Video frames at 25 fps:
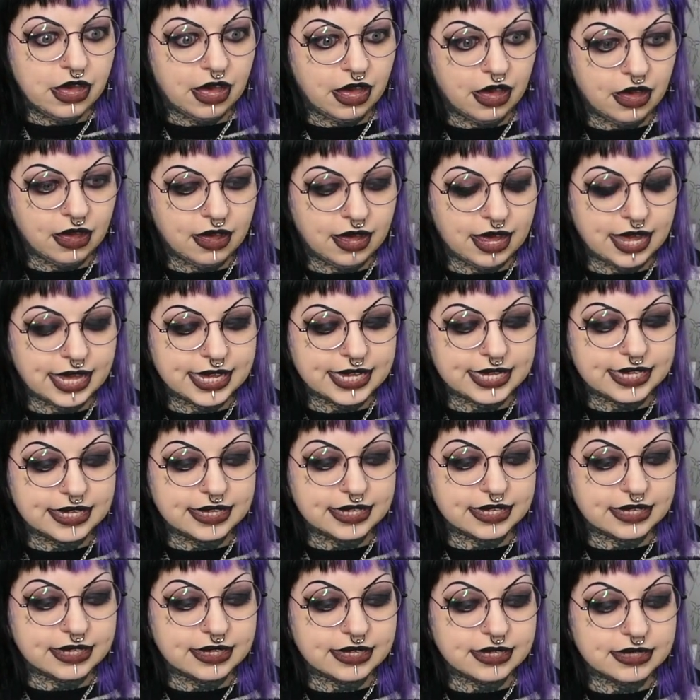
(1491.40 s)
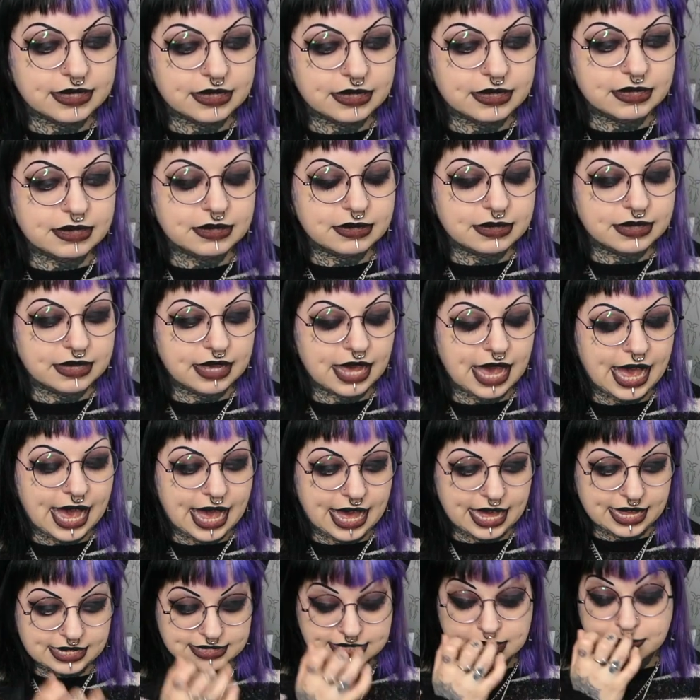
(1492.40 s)

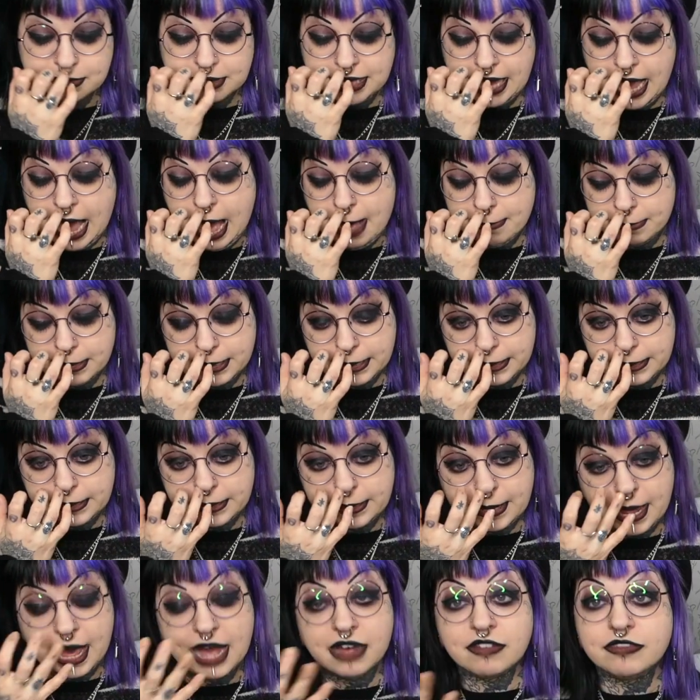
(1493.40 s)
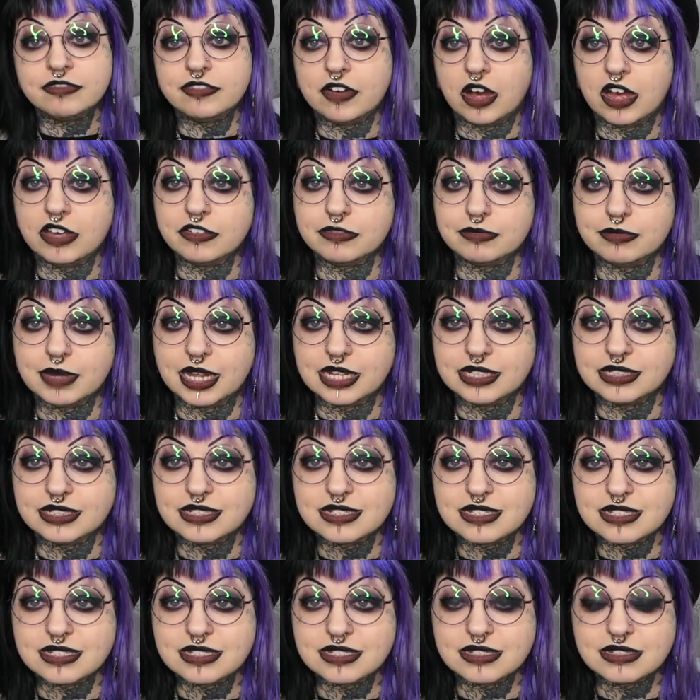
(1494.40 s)
something happened at 5
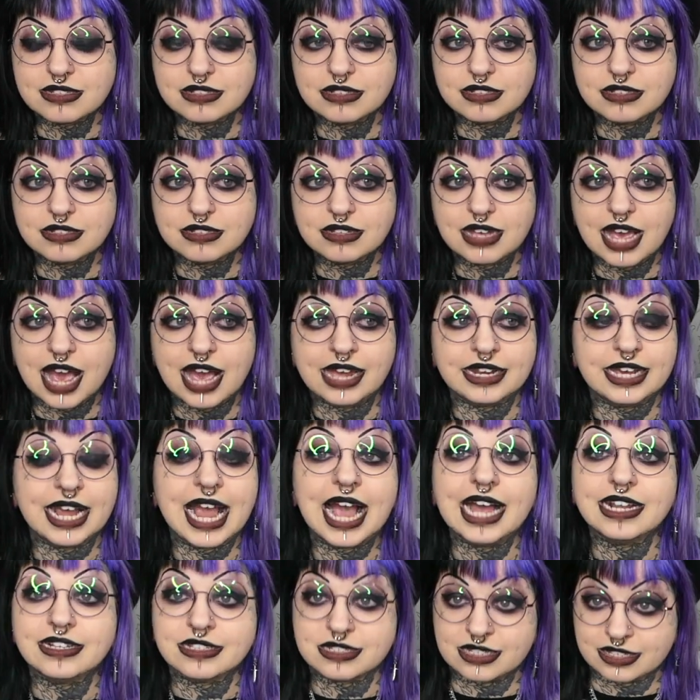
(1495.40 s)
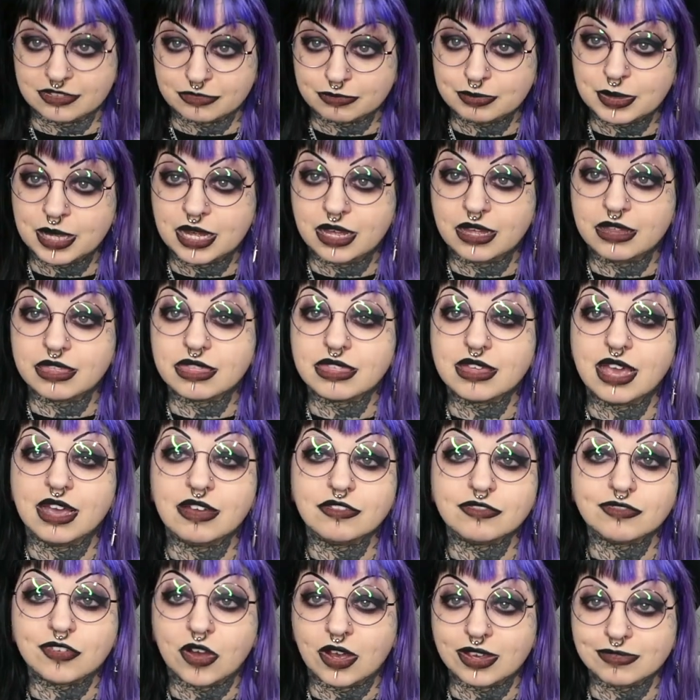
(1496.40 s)
months and I had to give birth
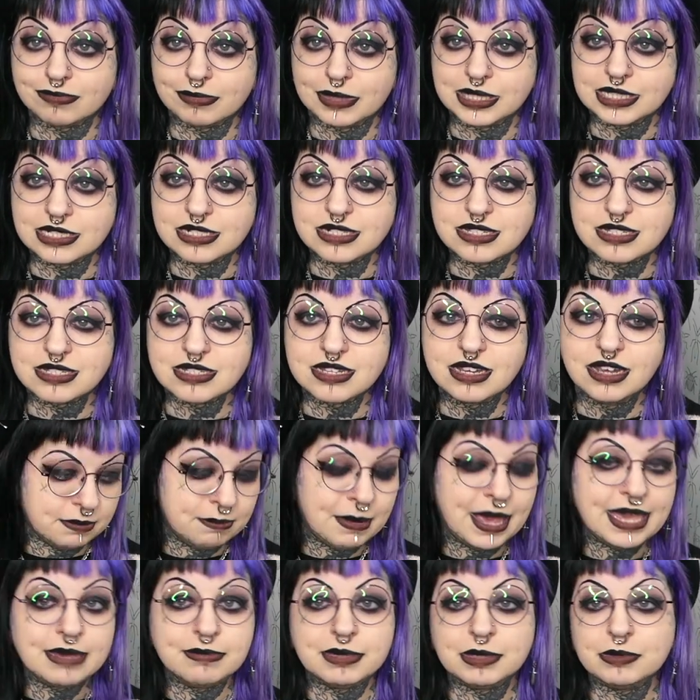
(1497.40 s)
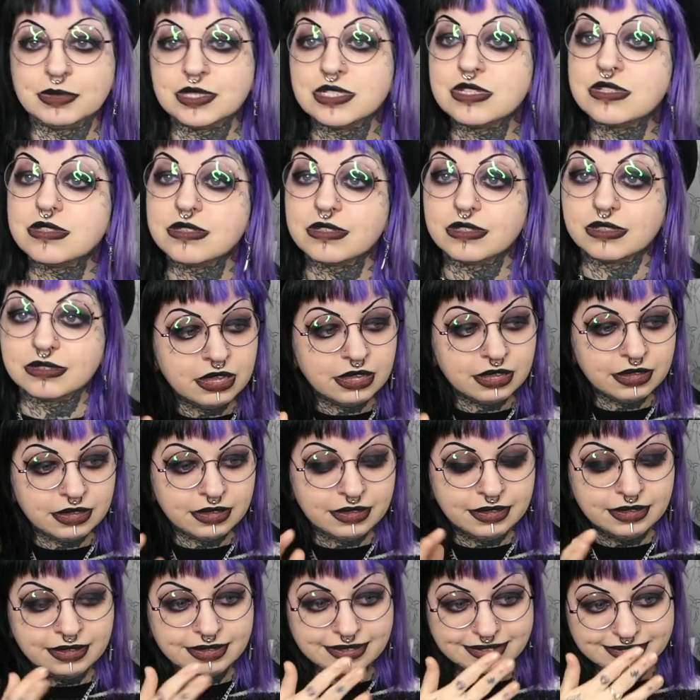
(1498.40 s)
at 5 months. Baby was,
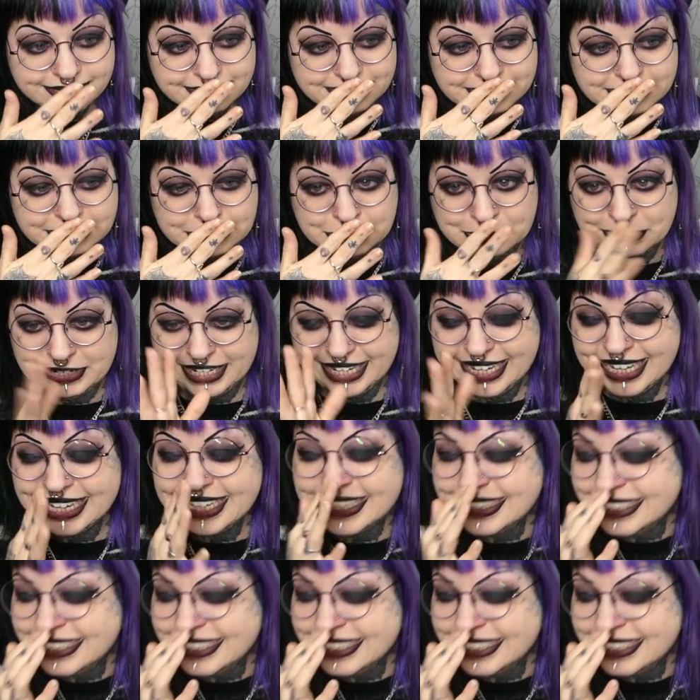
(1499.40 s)
sorry.